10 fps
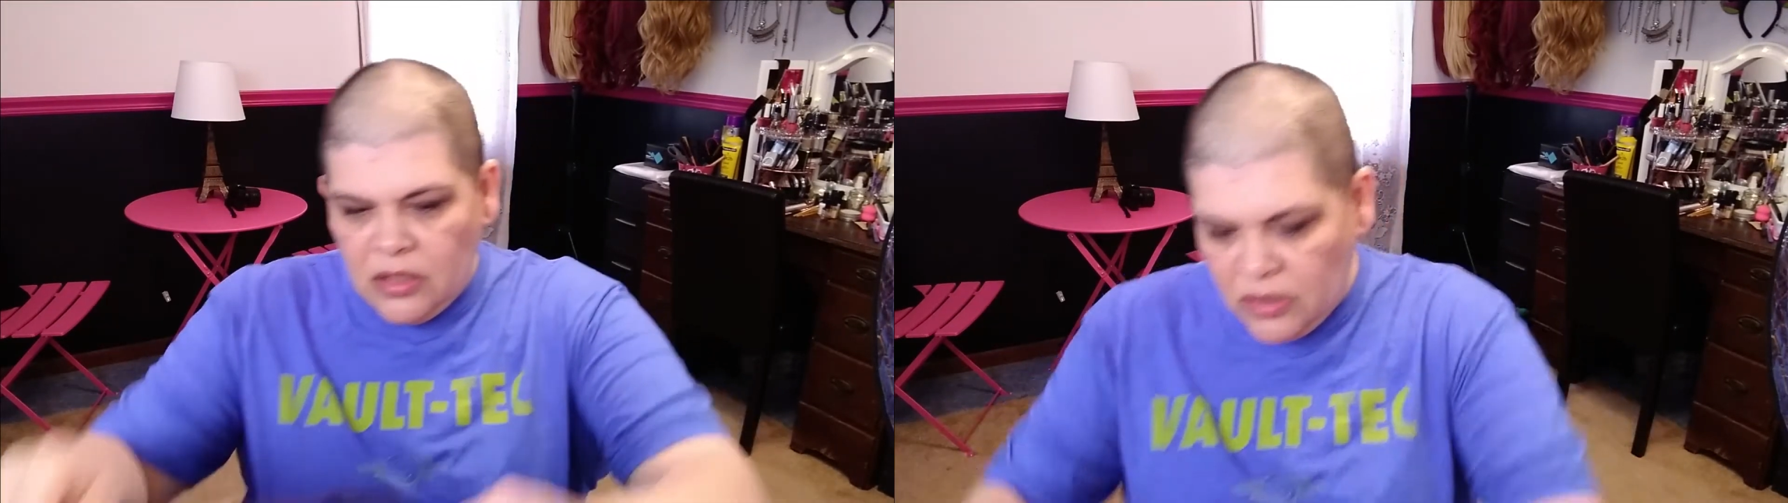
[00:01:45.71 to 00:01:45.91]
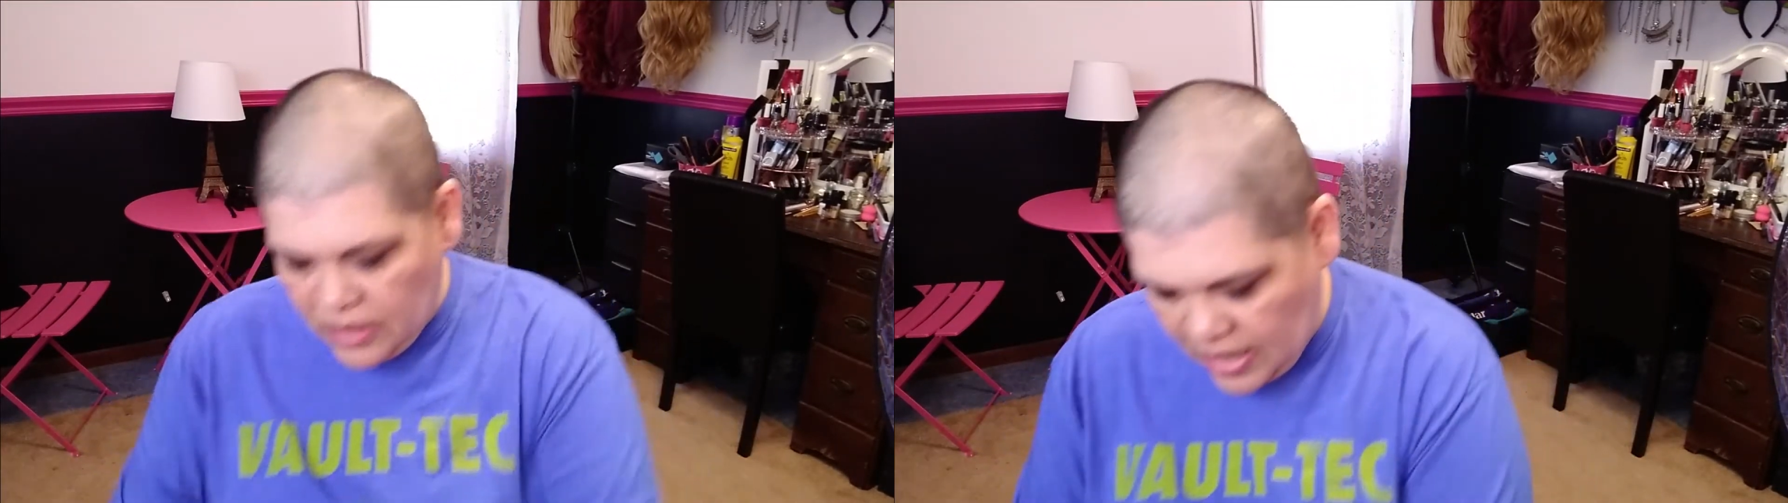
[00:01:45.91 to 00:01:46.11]

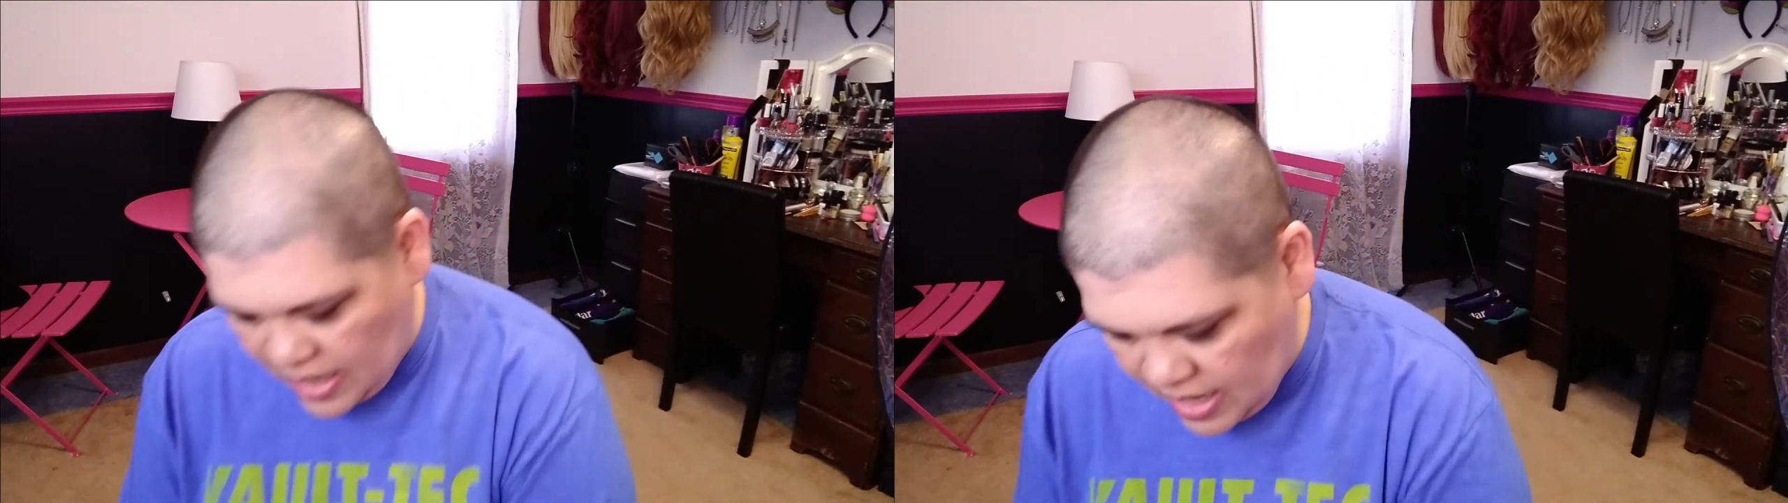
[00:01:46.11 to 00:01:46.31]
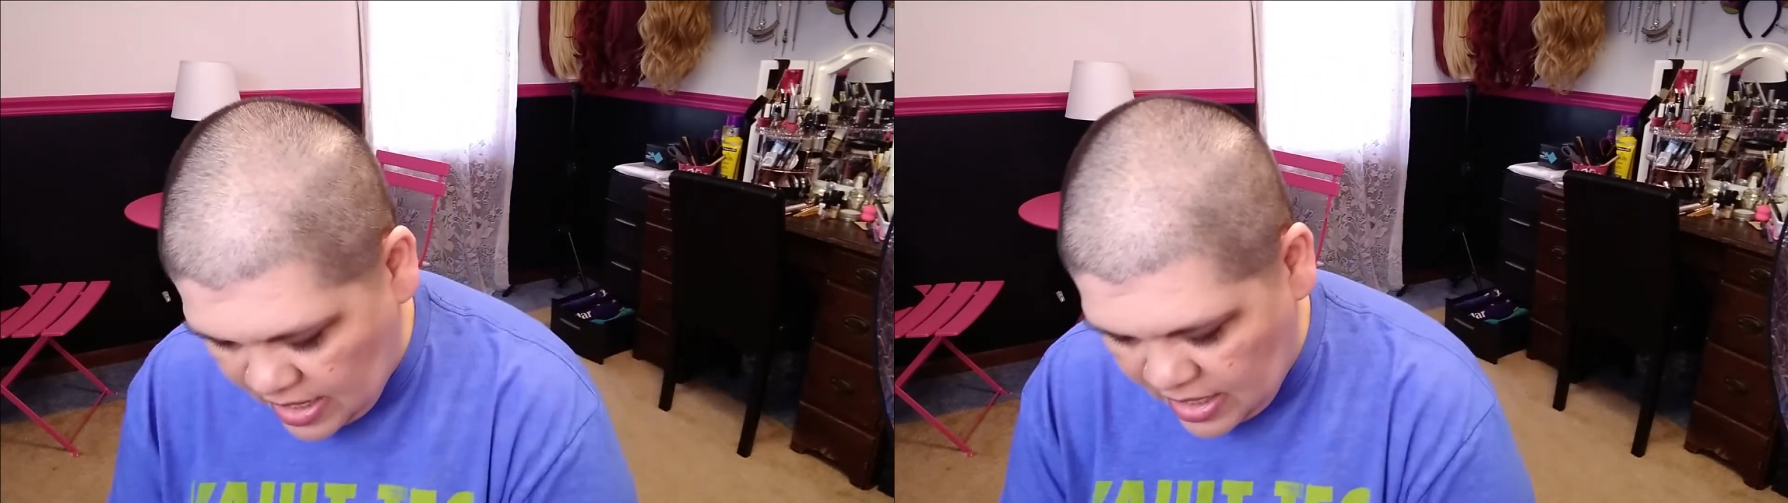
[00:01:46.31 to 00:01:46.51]

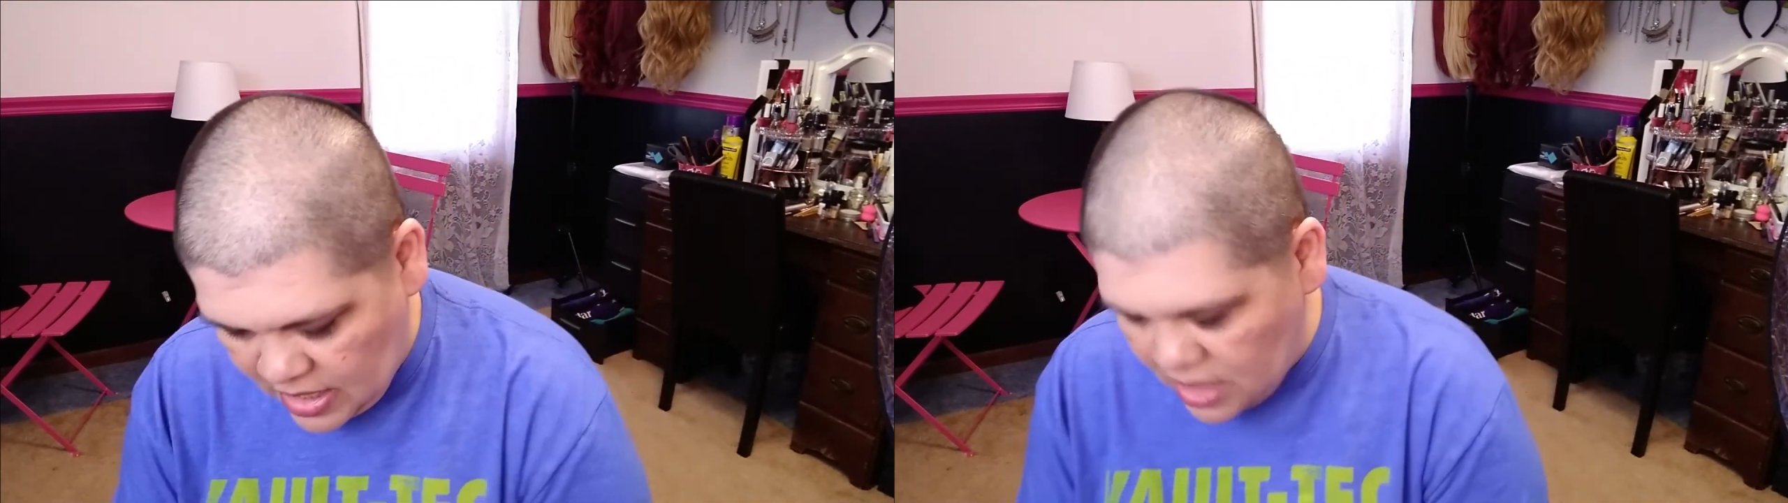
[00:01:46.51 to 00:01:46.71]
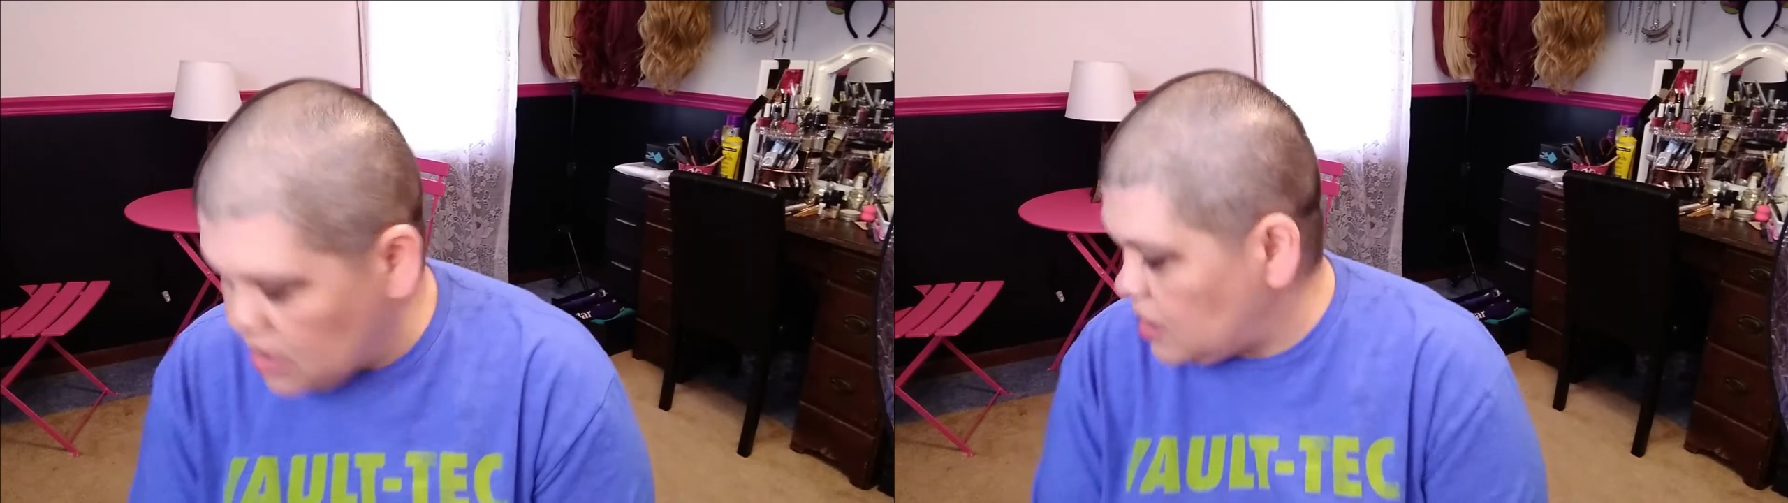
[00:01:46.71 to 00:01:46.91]

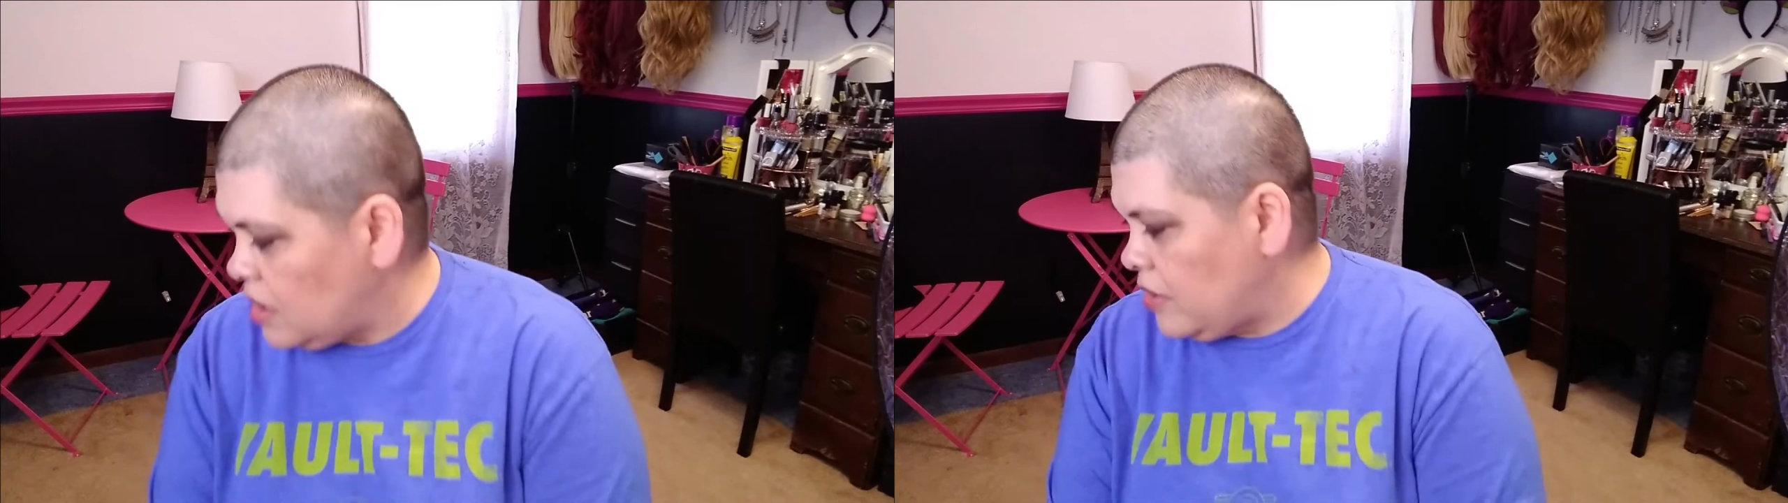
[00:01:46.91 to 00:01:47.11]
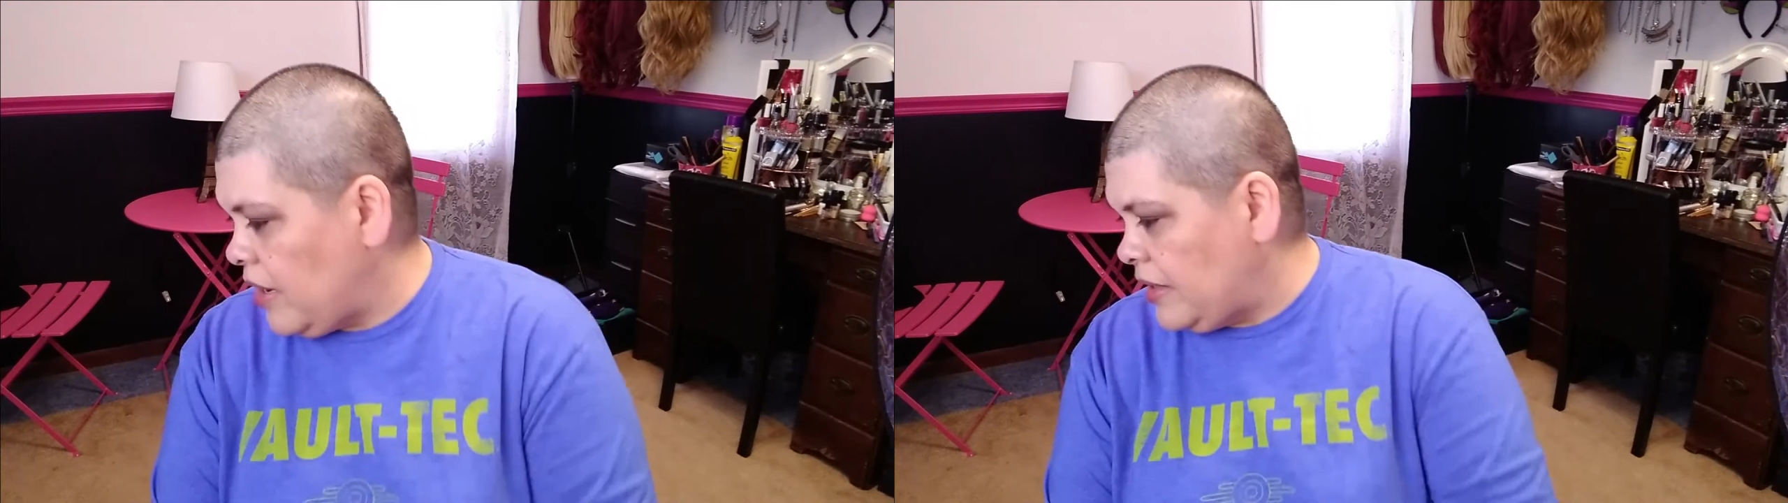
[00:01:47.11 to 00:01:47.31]
Okay.
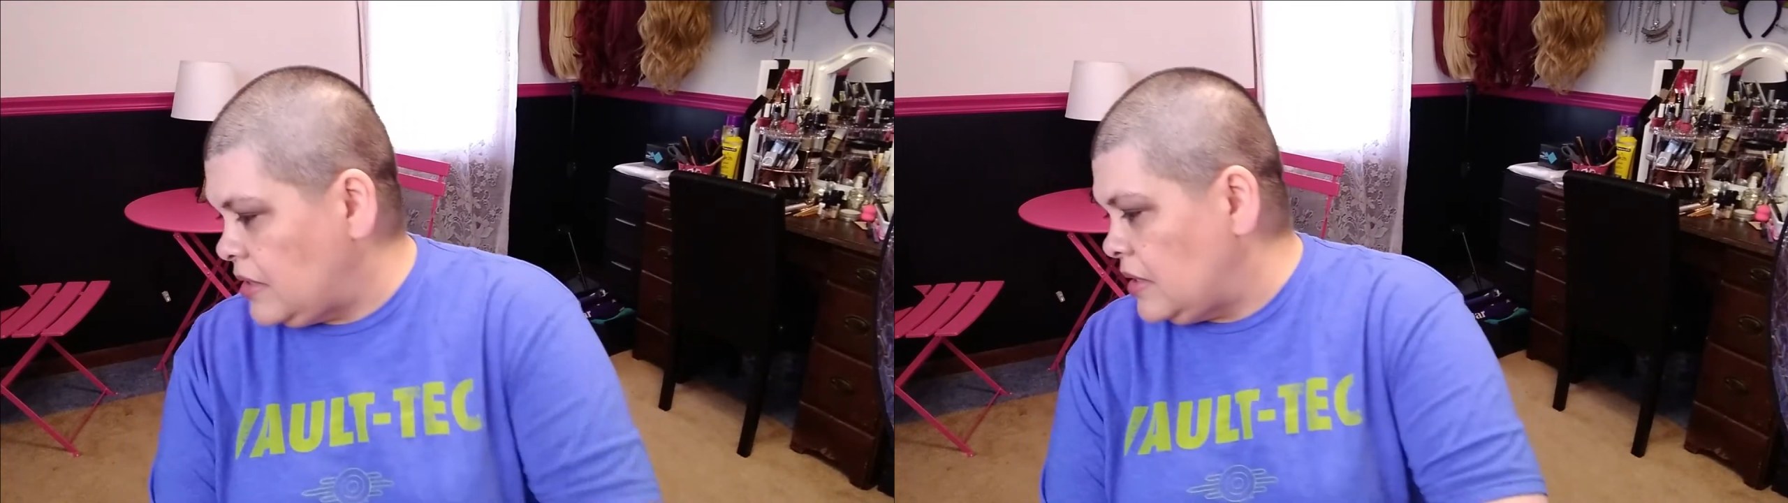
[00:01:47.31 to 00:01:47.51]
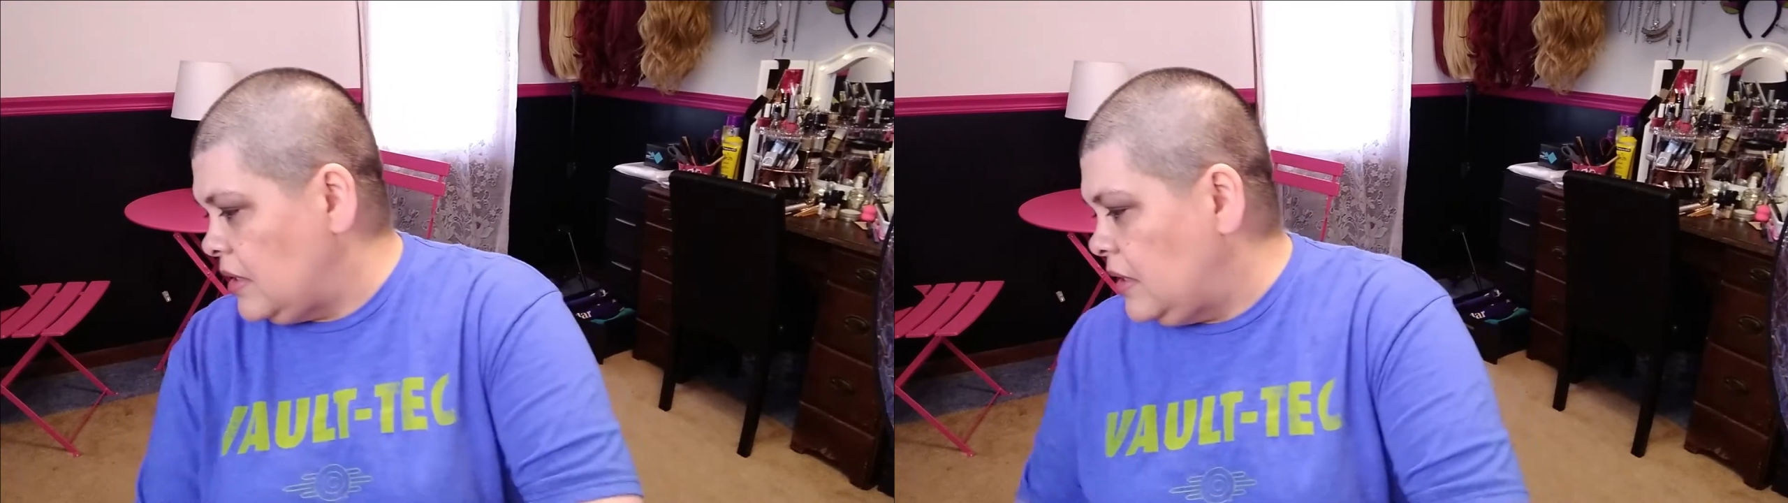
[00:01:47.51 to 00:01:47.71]
All
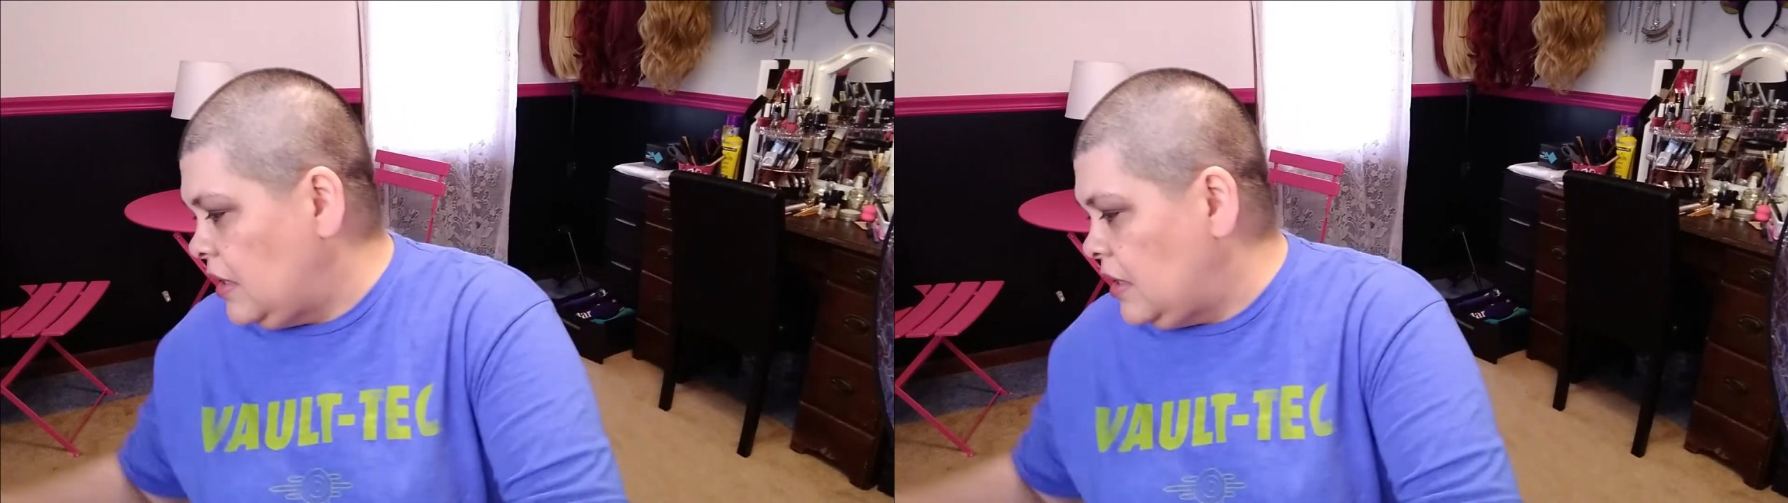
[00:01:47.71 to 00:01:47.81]
right.